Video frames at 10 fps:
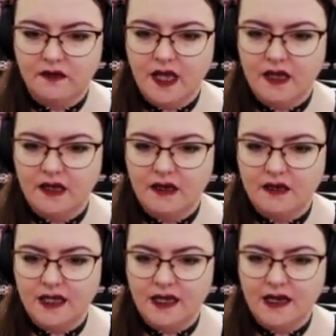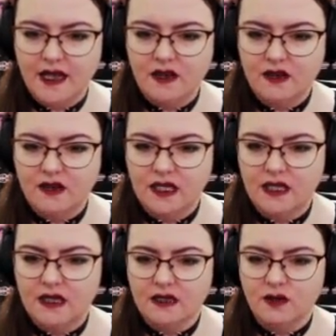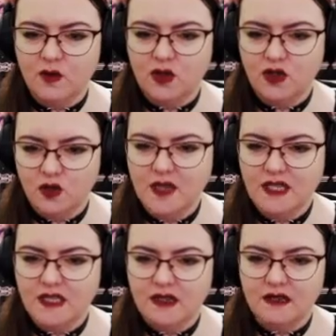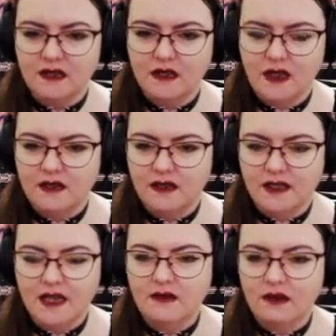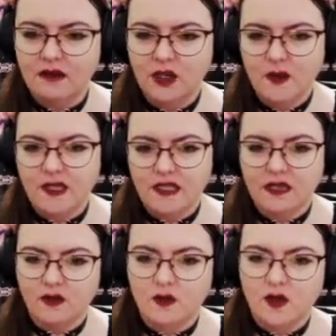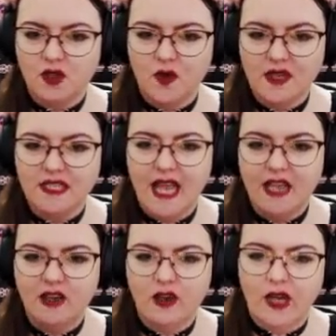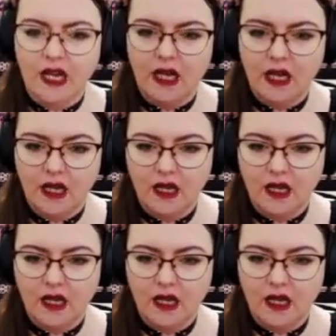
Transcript: Like ten A U D is almost twenty, uh, ten U S D is almost twenty A U D.